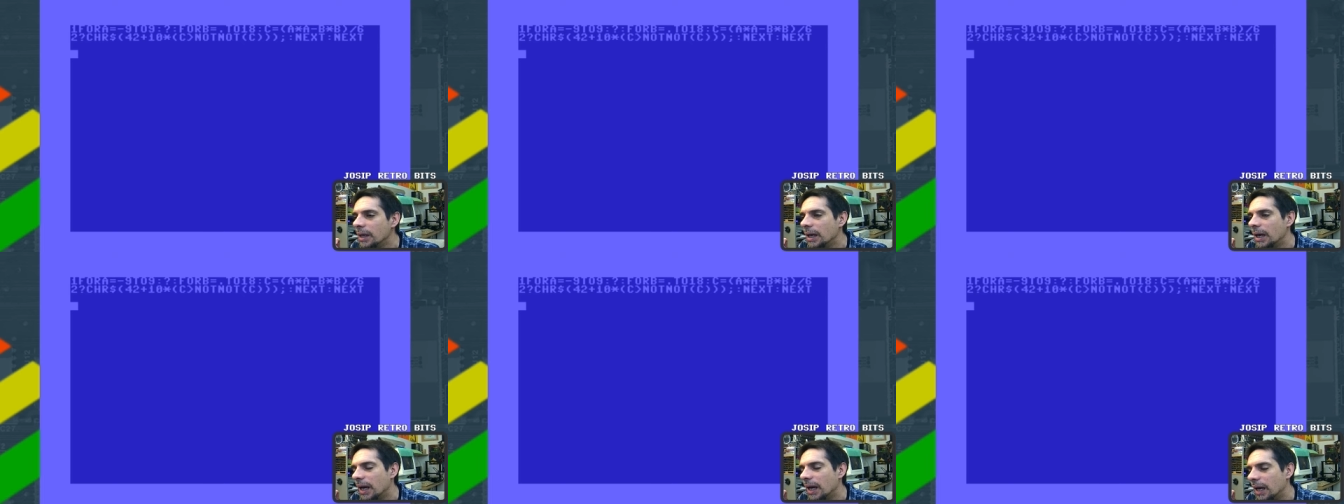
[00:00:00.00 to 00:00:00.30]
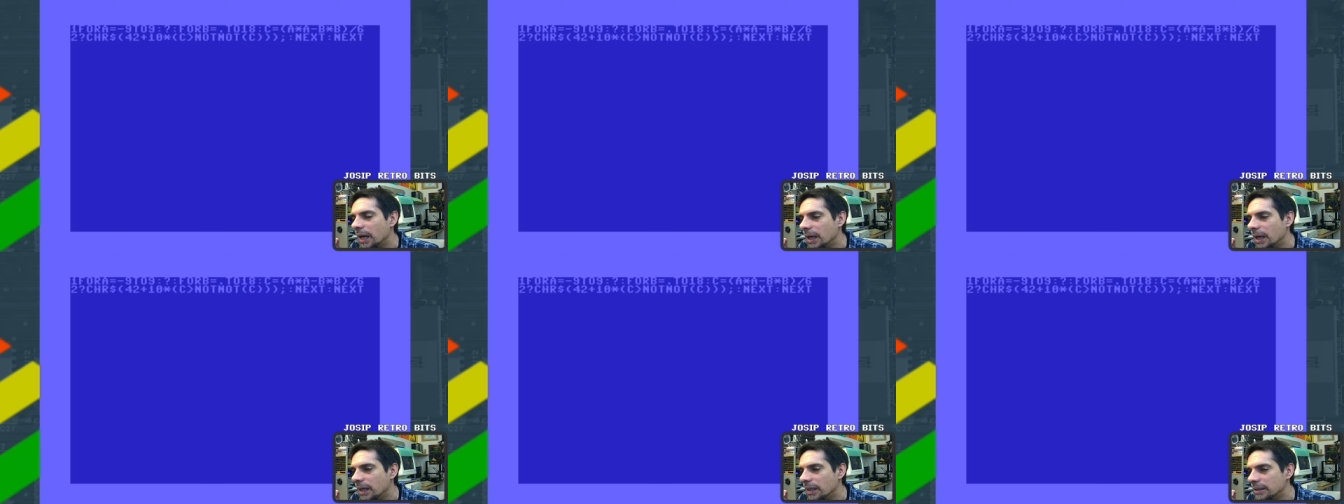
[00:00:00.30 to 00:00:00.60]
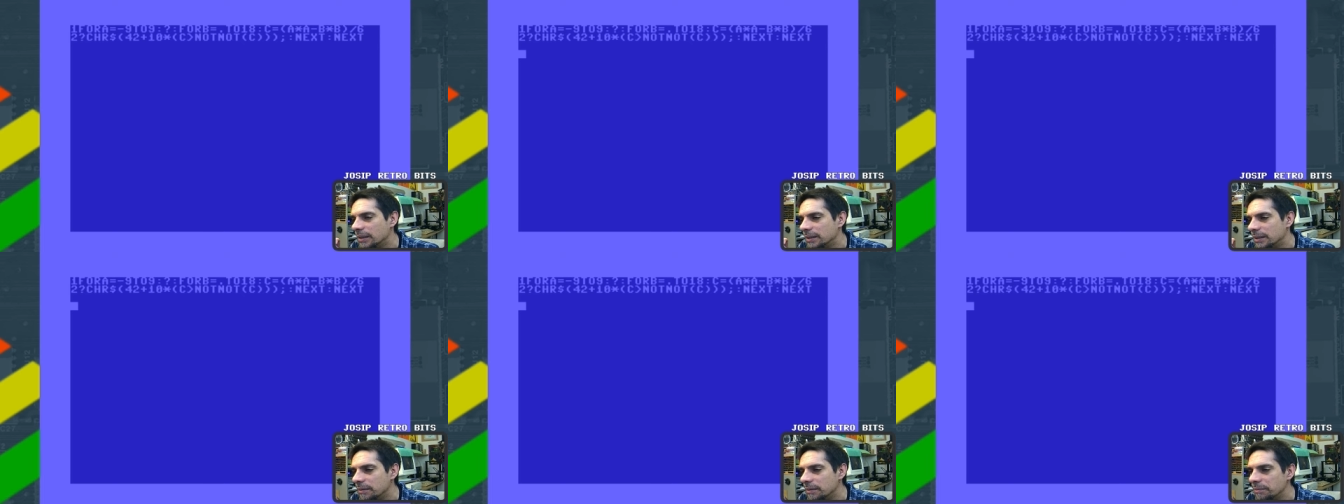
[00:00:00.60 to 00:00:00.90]
uh,
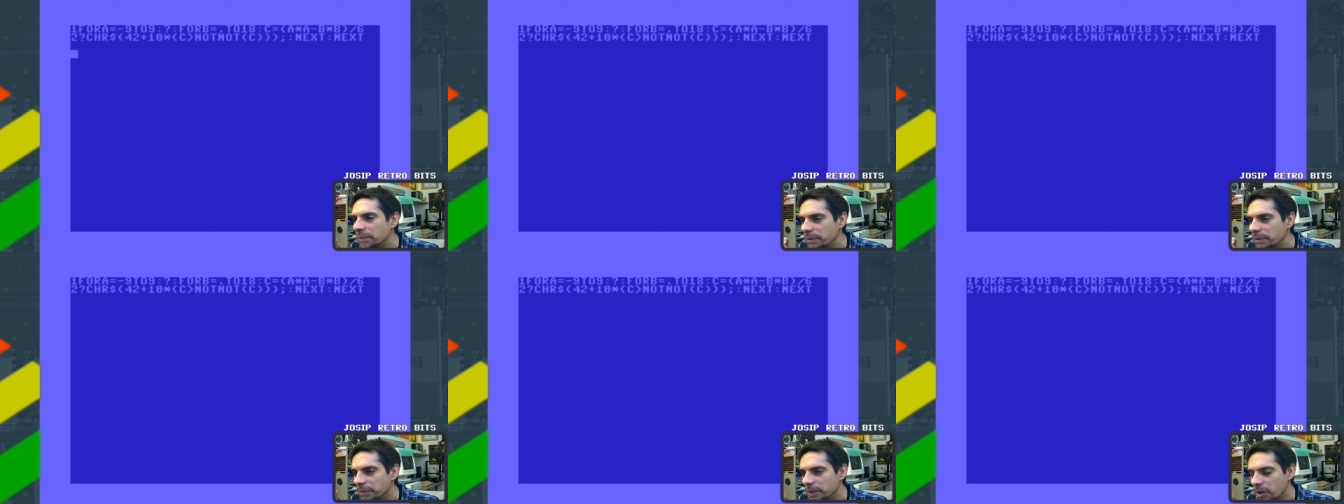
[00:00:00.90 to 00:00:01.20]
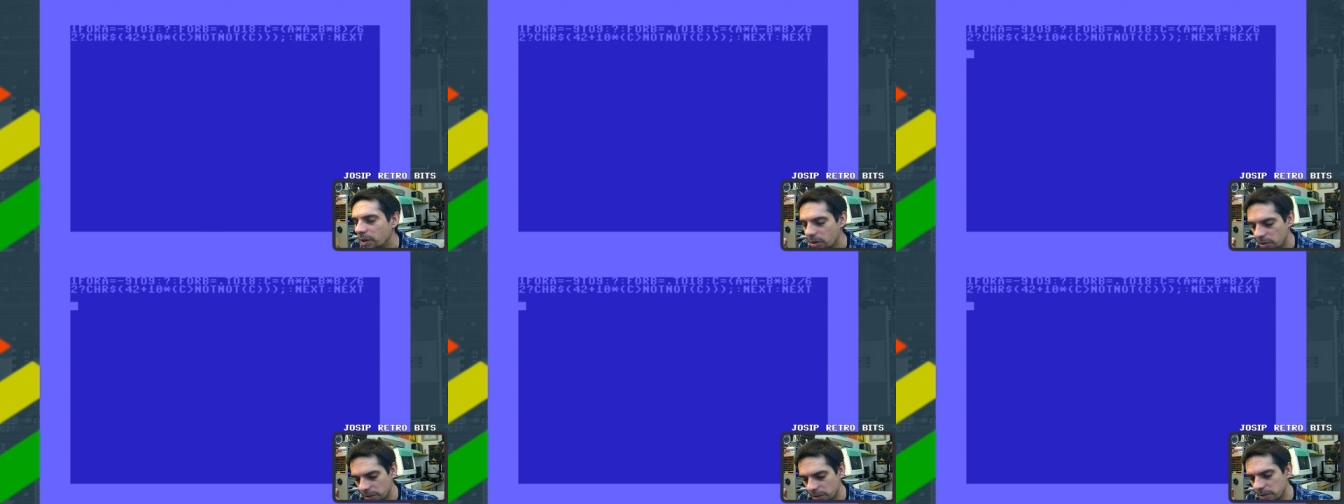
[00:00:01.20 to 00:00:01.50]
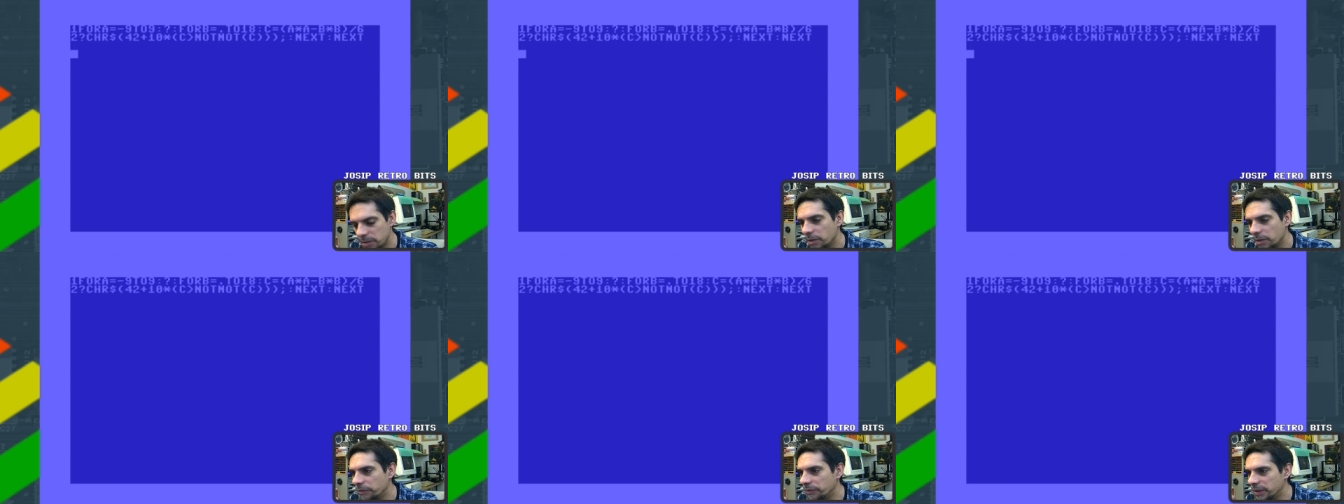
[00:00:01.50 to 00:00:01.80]
simply because
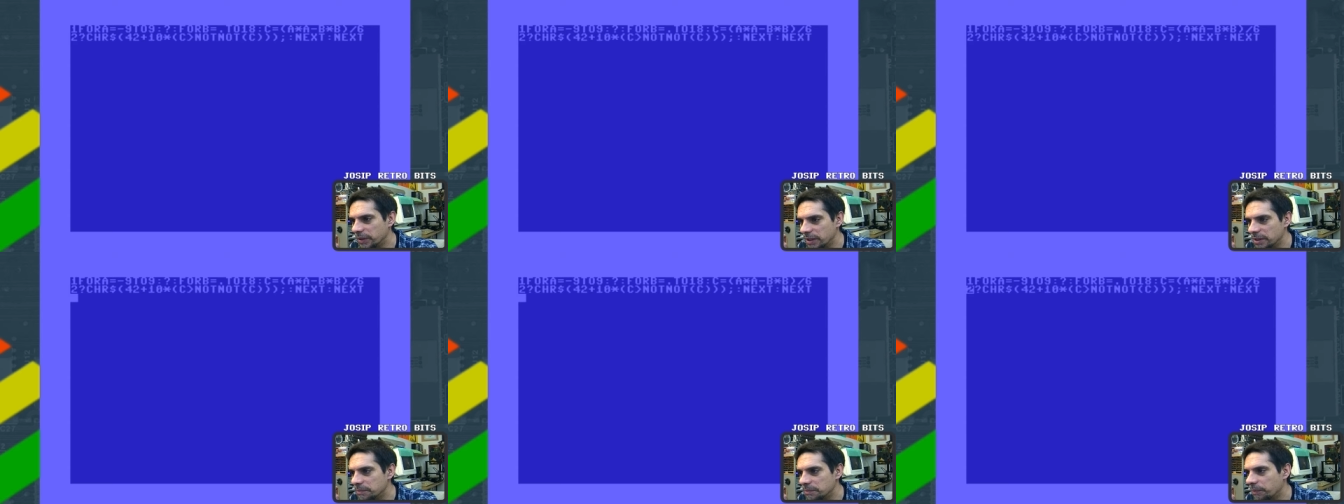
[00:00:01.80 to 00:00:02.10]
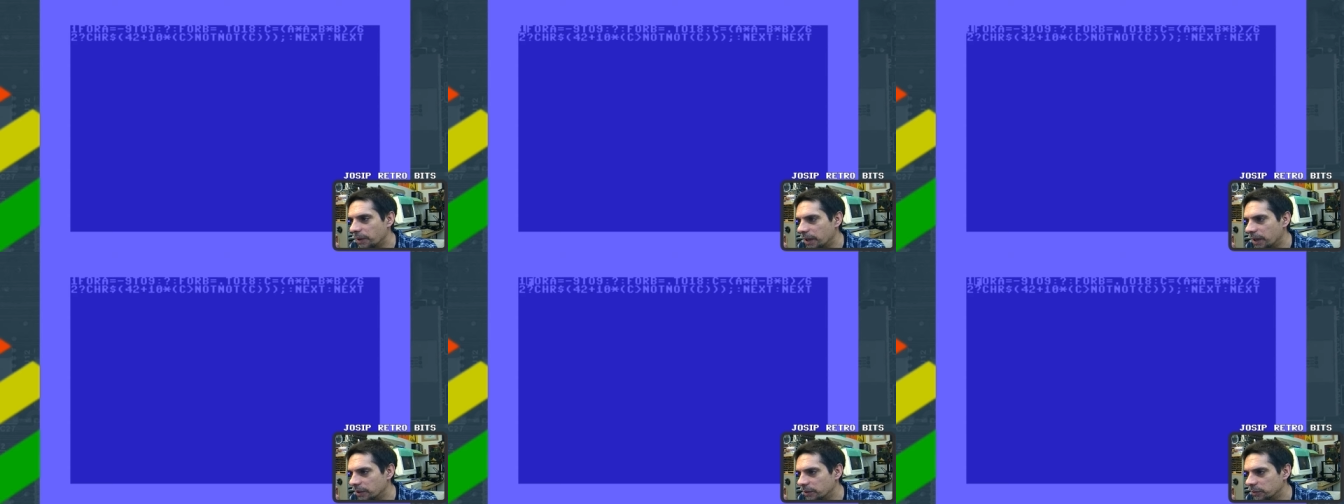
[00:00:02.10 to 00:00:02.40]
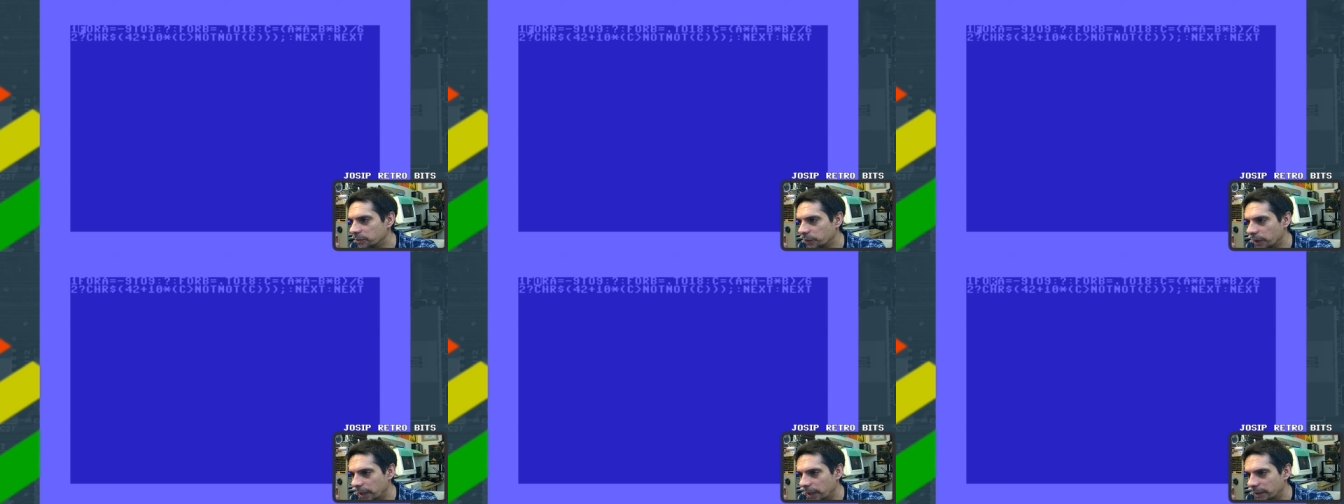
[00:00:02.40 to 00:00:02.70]
of this part
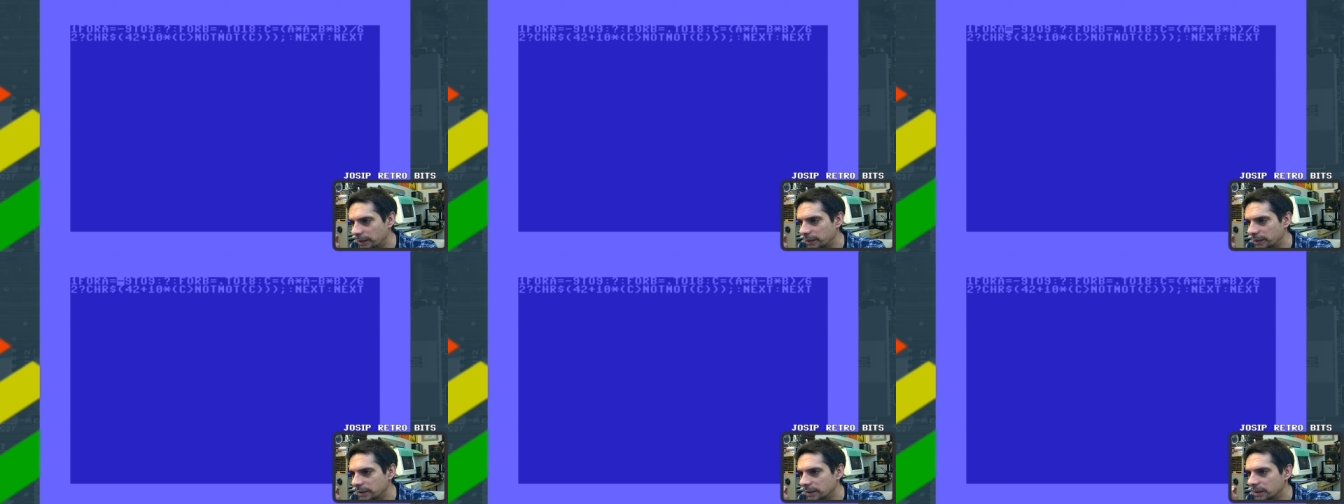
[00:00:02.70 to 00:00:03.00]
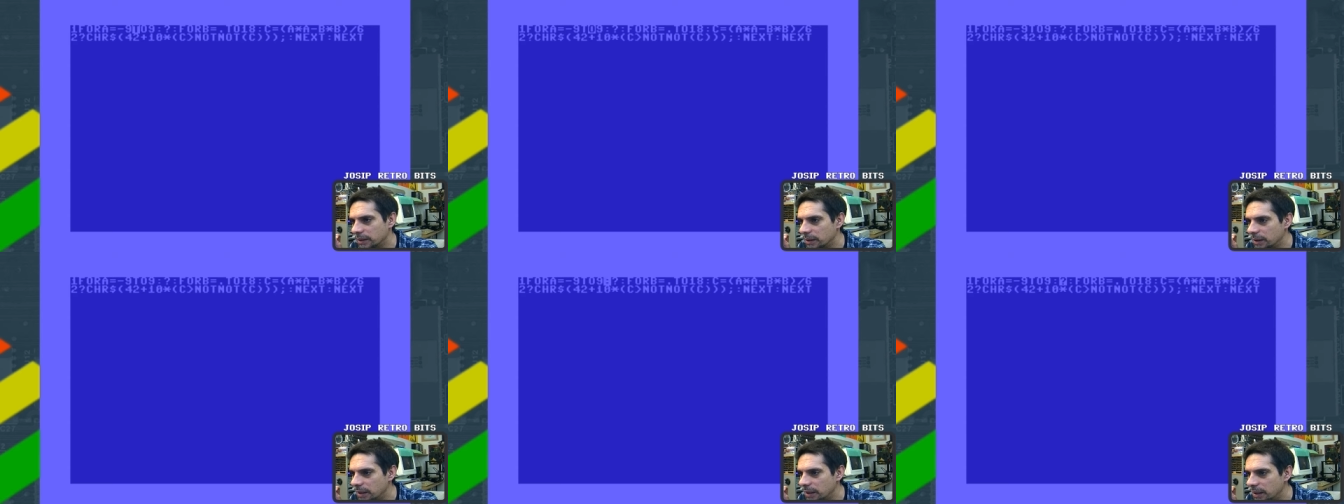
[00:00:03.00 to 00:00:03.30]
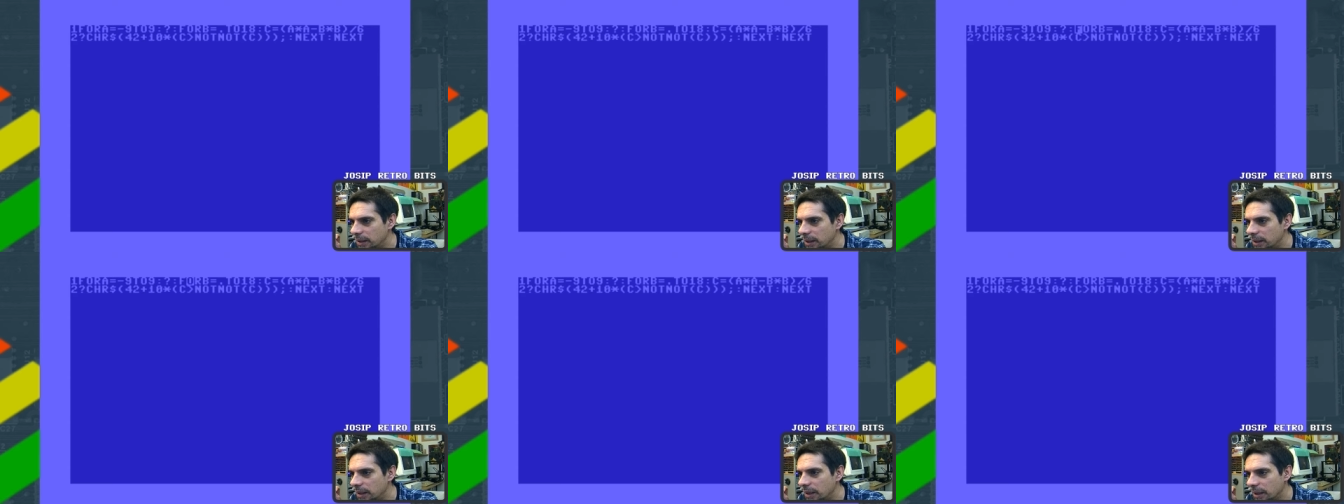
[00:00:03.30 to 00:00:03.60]
right
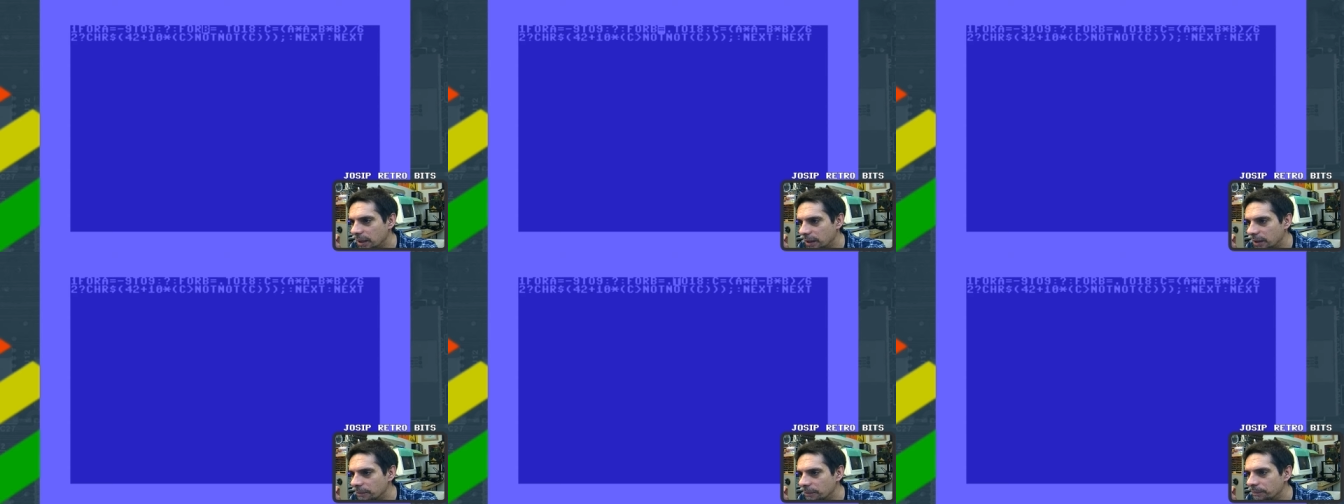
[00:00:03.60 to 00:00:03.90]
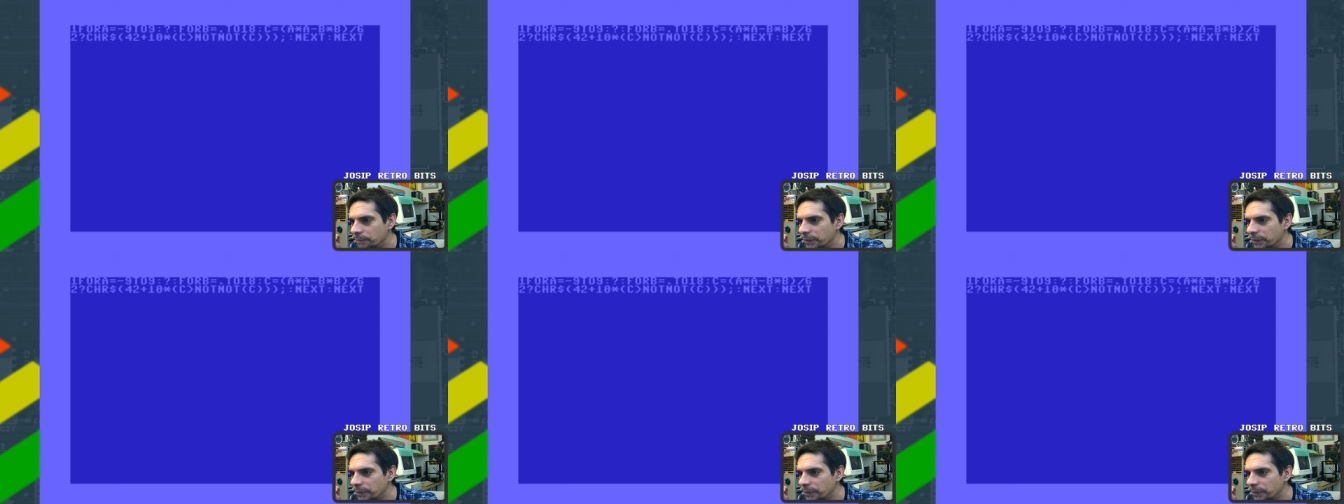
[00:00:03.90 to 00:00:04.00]
here,